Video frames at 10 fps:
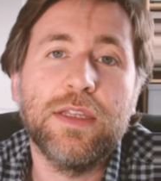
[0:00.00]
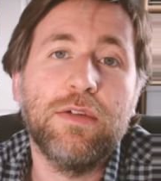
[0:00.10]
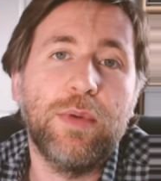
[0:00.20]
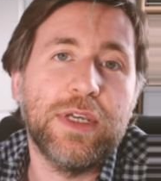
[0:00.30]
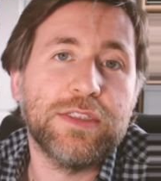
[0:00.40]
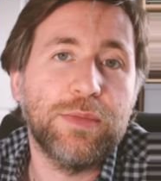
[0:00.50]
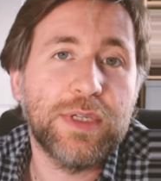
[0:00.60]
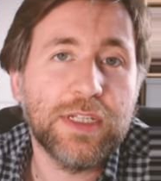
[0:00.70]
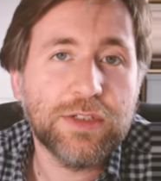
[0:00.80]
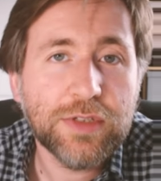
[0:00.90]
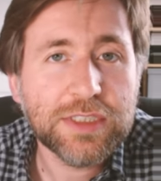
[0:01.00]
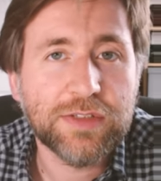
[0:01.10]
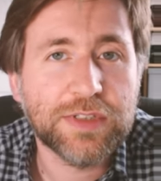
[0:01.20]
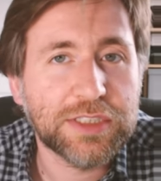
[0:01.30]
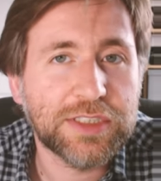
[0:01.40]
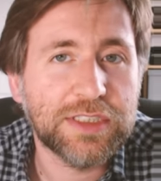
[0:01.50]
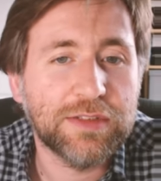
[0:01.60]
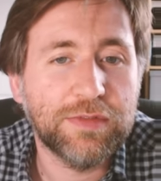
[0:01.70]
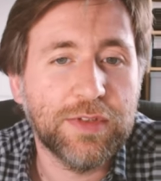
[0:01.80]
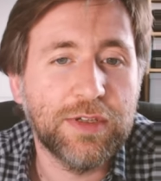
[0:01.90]
There are ways that we can increase the efficiencies
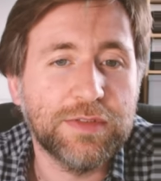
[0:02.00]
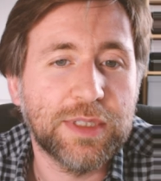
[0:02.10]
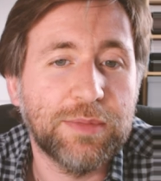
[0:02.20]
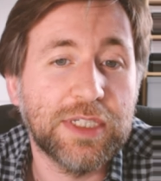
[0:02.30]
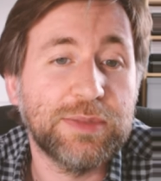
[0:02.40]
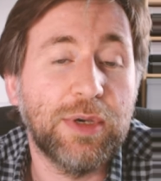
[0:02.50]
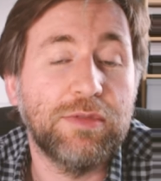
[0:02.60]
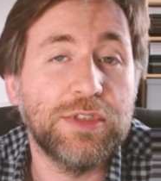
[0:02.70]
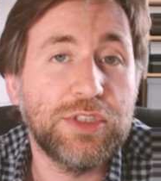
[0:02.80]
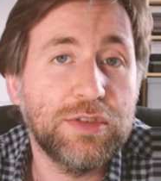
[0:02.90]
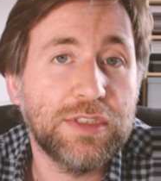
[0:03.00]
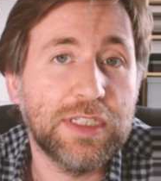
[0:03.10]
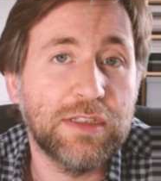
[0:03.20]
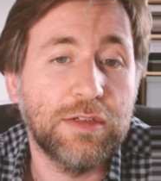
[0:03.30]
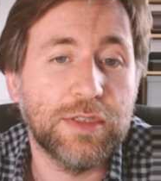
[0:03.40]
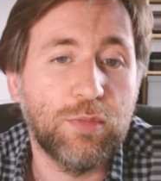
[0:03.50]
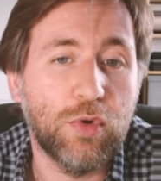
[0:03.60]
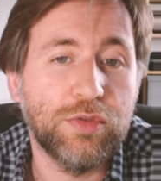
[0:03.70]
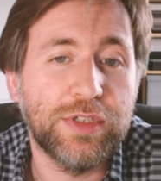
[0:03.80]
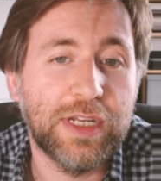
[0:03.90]
of some things by reducing those
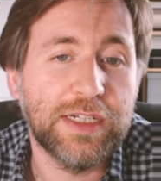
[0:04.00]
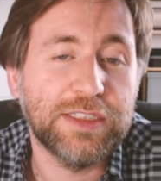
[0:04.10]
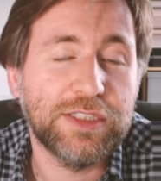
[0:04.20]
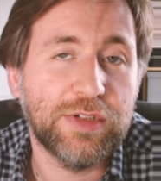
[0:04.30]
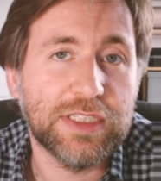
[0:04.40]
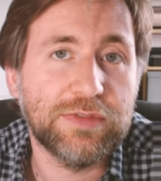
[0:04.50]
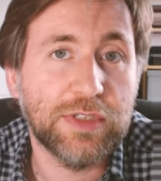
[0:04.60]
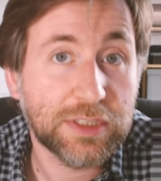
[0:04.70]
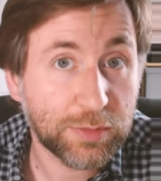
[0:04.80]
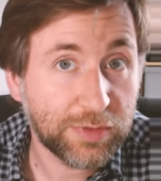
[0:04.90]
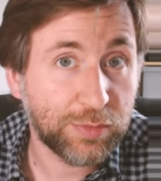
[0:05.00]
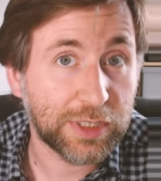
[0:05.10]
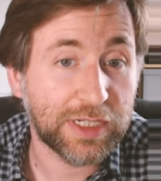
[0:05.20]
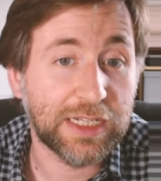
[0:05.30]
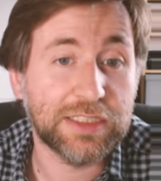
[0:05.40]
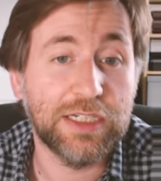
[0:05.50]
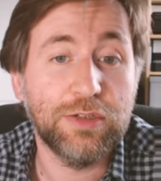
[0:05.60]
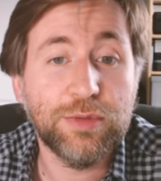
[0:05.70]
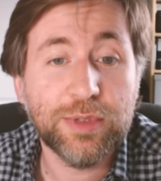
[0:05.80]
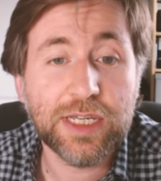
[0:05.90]
unwanted energy transfers. So if we can actually
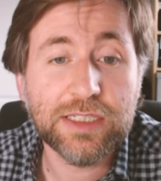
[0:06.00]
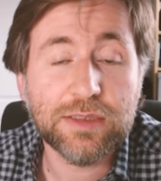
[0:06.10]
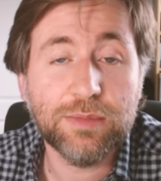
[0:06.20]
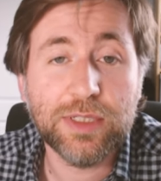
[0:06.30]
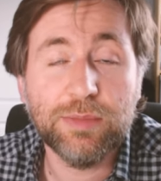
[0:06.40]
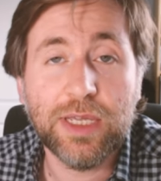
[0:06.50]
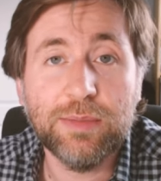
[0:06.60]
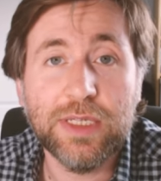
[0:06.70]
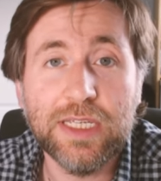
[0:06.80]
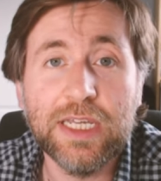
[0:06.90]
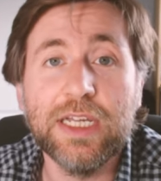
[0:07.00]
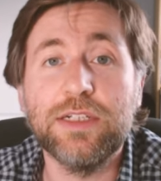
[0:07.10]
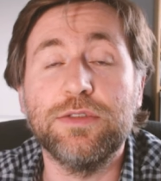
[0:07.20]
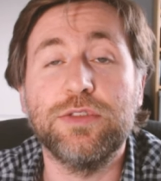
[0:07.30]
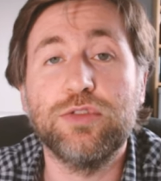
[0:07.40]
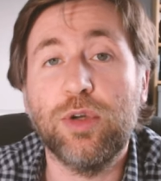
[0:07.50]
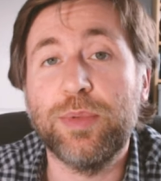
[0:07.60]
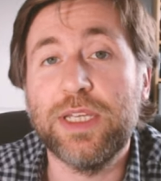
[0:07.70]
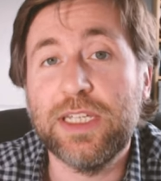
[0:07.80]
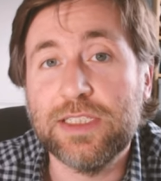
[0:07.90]
lubricate something maybe to
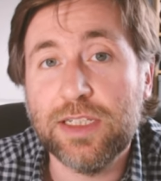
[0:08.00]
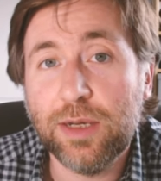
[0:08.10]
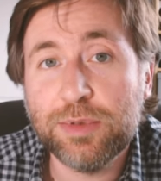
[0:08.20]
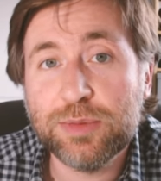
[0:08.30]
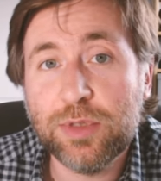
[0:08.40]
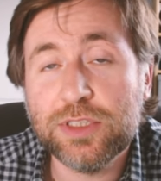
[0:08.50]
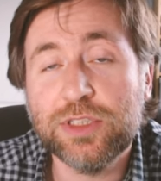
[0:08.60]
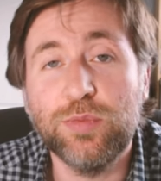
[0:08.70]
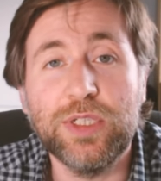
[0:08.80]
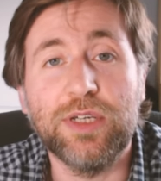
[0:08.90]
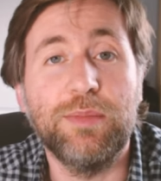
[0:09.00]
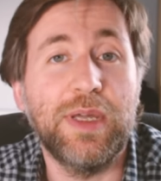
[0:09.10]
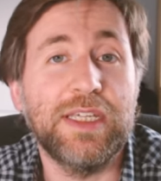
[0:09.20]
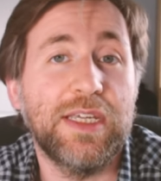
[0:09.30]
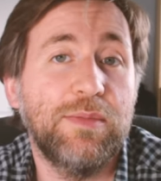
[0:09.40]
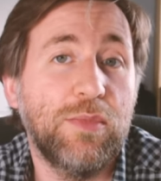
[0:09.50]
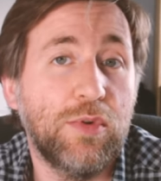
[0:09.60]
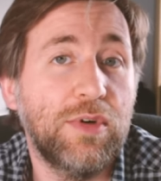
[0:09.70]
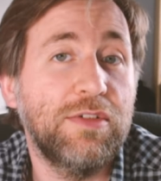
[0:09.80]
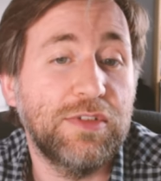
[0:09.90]
stop it heating up as much, we can make it
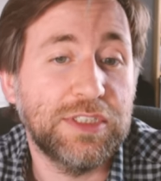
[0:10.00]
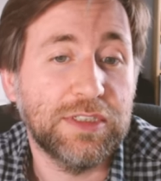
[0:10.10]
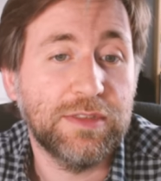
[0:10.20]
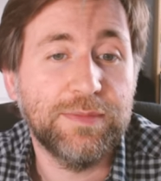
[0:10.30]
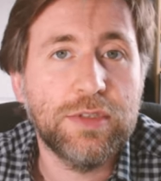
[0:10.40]
more efficient.